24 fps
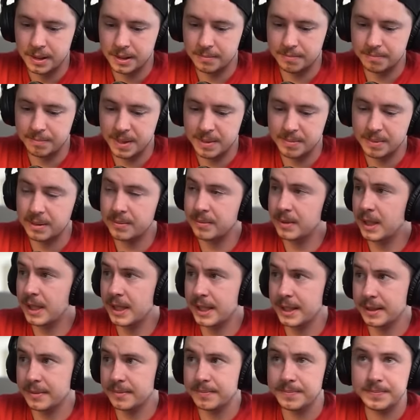Maybe I'm
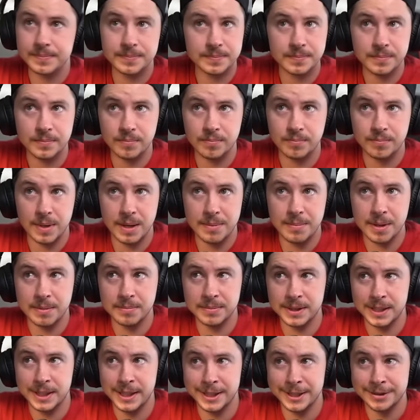lying. Maybe I'm
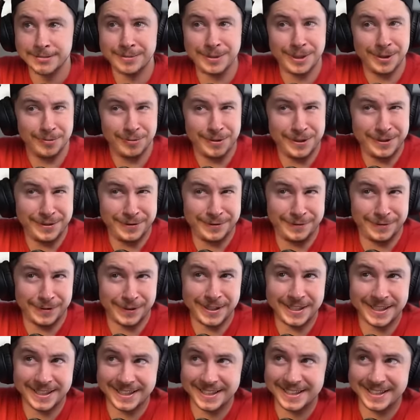lying. But it was fun,